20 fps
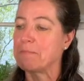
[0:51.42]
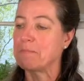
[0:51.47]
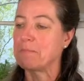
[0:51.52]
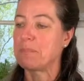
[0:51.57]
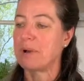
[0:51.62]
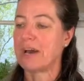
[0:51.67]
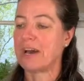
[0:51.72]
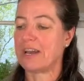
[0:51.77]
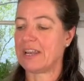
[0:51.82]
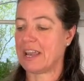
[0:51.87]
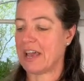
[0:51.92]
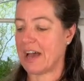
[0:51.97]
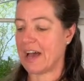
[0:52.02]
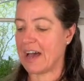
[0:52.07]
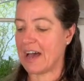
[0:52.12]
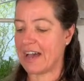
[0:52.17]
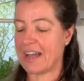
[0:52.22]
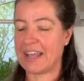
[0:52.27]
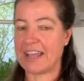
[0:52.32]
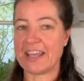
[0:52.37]
but
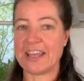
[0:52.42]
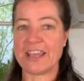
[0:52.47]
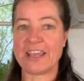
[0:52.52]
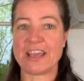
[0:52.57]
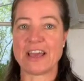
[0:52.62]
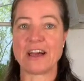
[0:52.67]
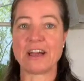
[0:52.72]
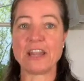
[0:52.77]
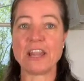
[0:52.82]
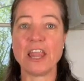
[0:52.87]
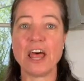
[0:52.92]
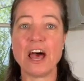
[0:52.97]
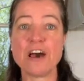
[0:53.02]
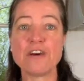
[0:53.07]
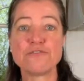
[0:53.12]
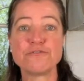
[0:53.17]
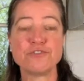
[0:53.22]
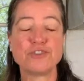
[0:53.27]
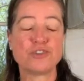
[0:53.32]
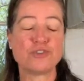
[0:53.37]
I
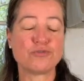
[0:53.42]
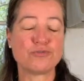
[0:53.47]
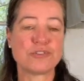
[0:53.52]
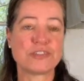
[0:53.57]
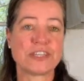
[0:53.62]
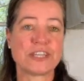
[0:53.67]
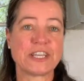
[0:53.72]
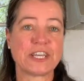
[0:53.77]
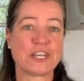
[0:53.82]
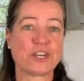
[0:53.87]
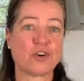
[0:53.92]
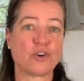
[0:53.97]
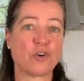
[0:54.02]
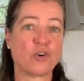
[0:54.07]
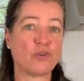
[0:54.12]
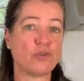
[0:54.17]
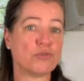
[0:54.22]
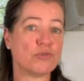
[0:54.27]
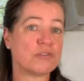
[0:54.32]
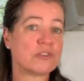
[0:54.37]
love using
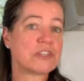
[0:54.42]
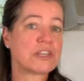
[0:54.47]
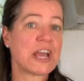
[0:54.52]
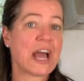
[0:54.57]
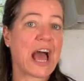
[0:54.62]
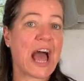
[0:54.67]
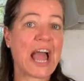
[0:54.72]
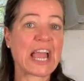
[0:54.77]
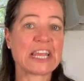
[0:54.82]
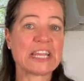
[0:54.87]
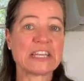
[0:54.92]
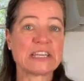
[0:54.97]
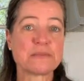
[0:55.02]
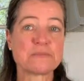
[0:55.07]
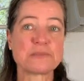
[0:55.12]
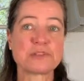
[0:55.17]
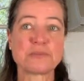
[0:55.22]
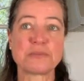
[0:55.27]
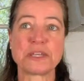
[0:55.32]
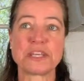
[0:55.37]
old
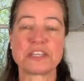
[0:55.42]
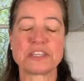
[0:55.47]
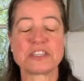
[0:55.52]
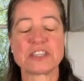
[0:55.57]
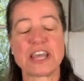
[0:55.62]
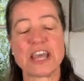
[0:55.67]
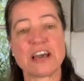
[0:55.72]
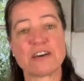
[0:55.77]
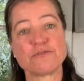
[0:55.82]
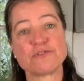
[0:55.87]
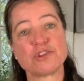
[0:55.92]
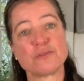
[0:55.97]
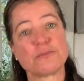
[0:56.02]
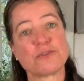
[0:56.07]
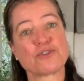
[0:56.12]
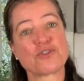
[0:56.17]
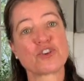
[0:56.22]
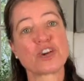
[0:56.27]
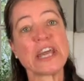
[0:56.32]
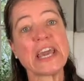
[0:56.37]
items because they have so
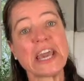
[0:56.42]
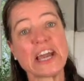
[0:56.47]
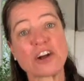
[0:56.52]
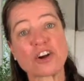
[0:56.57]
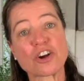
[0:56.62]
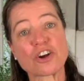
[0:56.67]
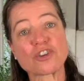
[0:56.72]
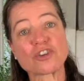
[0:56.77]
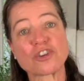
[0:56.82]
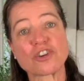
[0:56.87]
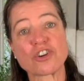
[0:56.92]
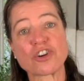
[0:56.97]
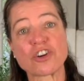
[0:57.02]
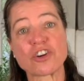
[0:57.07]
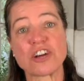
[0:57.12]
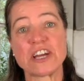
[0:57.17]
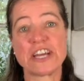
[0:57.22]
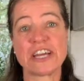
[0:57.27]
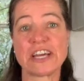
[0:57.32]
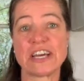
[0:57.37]
much
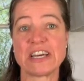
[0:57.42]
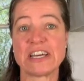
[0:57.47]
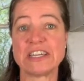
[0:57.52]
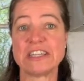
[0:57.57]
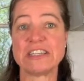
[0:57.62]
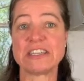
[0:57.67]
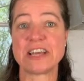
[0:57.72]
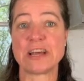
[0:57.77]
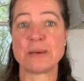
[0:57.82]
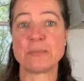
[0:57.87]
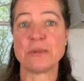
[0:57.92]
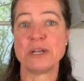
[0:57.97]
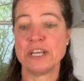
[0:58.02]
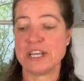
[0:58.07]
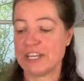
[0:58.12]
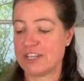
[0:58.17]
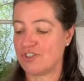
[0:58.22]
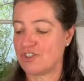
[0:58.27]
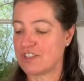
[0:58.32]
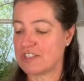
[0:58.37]
character, and um,
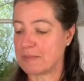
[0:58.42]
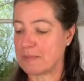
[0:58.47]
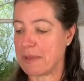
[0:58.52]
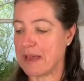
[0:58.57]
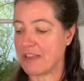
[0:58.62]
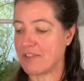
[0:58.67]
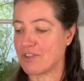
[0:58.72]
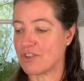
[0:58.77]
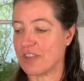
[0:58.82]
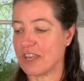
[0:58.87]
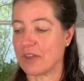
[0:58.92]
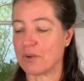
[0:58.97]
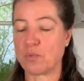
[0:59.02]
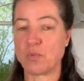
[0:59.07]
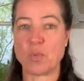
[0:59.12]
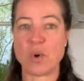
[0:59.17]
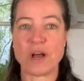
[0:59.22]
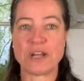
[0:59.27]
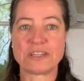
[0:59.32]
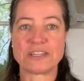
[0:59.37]
just
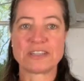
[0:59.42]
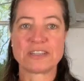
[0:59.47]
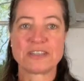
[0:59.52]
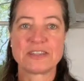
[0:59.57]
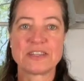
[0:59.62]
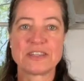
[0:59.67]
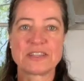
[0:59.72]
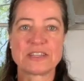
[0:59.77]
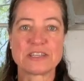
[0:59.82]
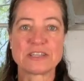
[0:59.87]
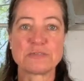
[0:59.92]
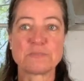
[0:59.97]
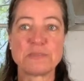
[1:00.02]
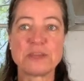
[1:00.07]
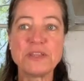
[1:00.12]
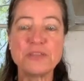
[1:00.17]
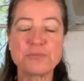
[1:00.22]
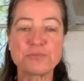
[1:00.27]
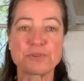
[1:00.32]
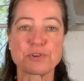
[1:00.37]
imagining what this has
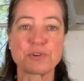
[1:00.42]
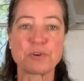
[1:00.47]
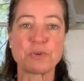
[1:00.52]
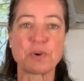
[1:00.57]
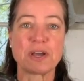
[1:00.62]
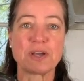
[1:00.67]
been through